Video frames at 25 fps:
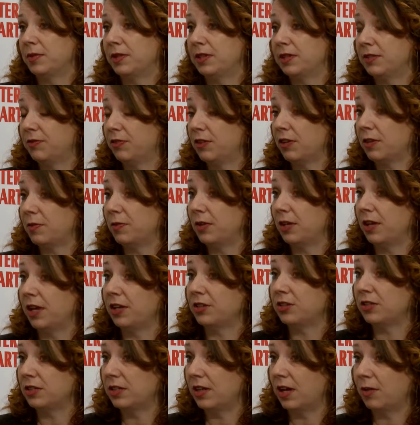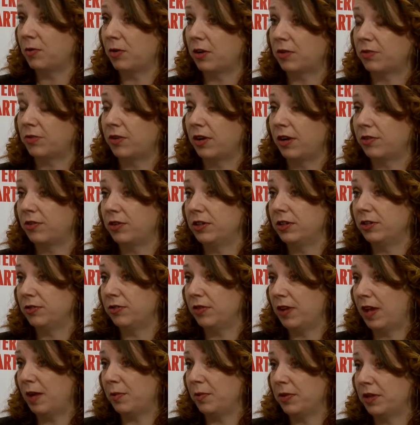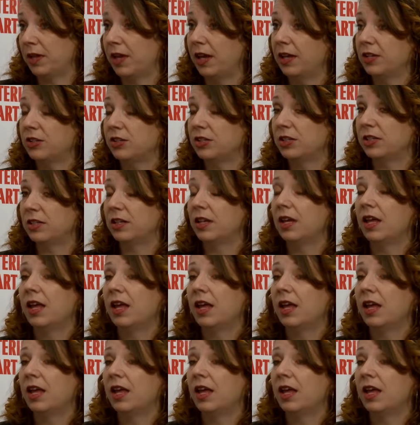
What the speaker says: a different communication network for every different application.